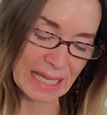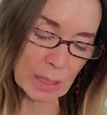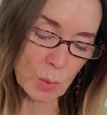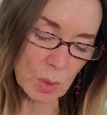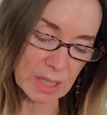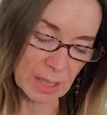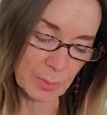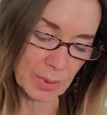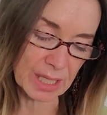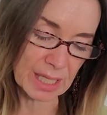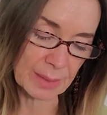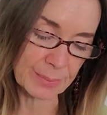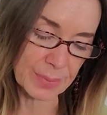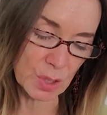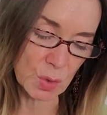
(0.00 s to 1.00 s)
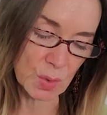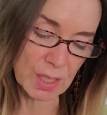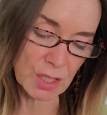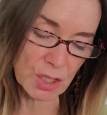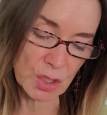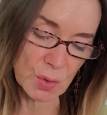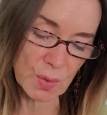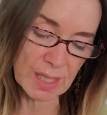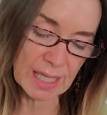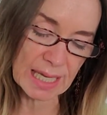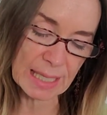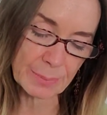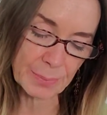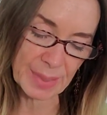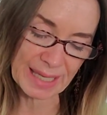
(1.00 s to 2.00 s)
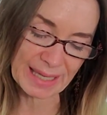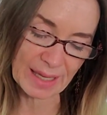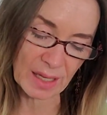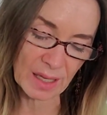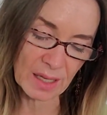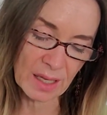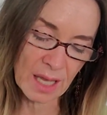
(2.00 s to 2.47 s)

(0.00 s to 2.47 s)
equilibrium between doing and being,